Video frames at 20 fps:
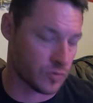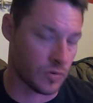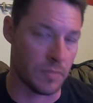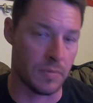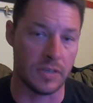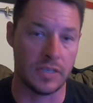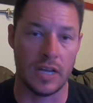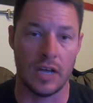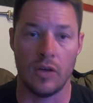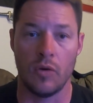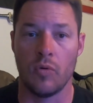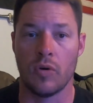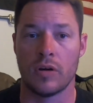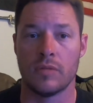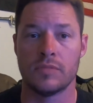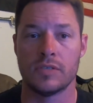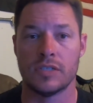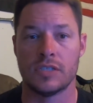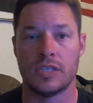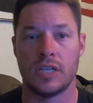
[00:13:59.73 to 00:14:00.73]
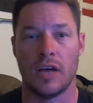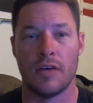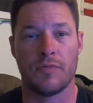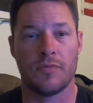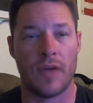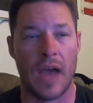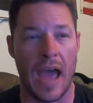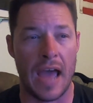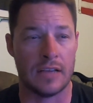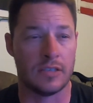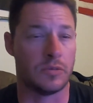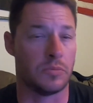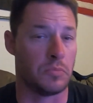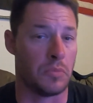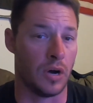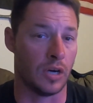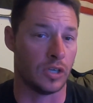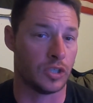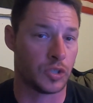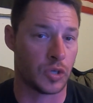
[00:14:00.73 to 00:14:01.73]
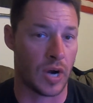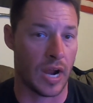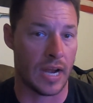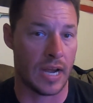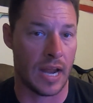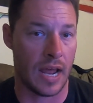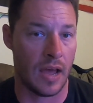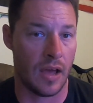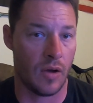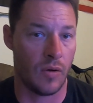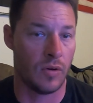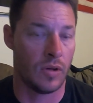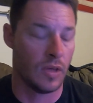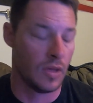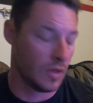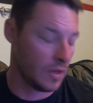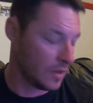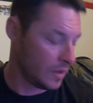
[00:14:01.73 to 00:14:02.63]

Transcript: ribbon tail worms and stuff as much right now.